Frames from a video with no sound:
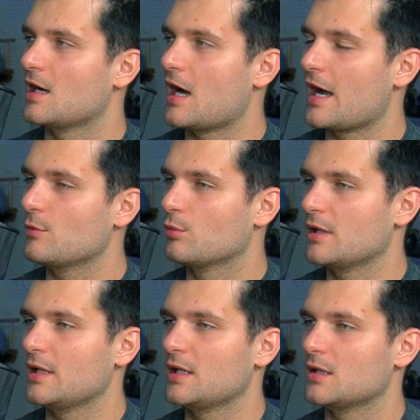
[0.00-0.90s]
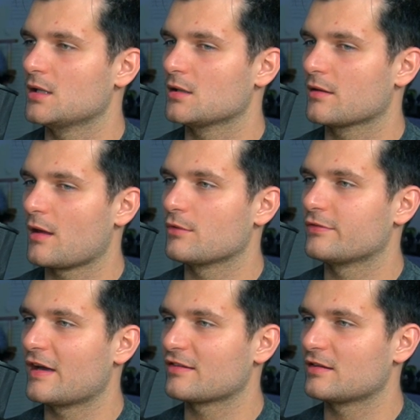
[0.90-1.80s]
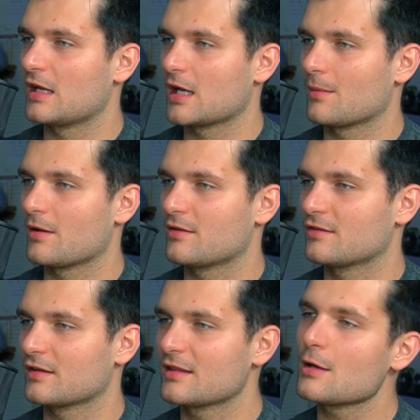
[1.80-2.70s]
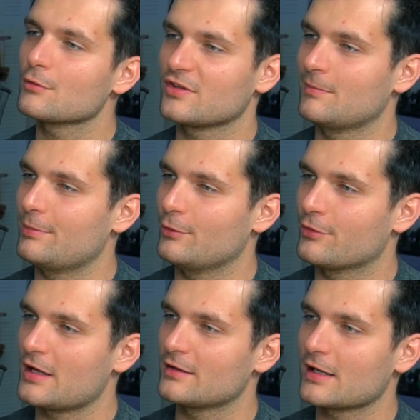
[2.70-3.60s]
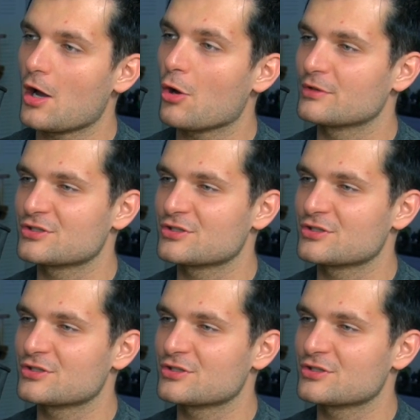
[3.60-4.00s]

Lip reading: I really thought was fascinating about this is there were some people who thought oh,